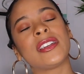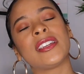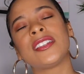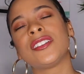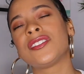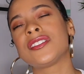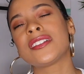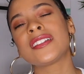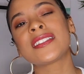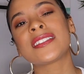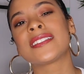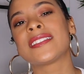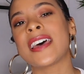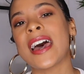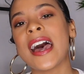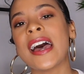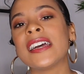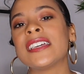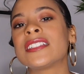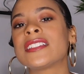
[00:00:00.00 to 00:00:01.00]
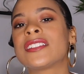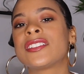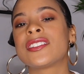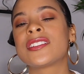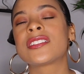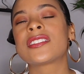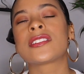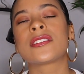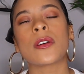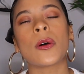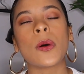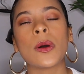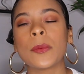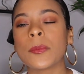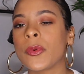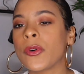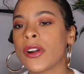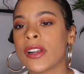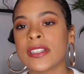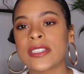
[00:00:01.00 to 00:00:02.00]
and just that is just so
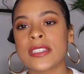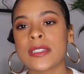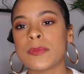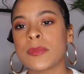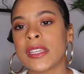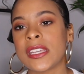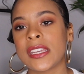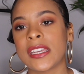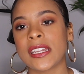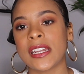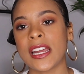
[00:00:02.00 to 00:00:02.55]
important to me.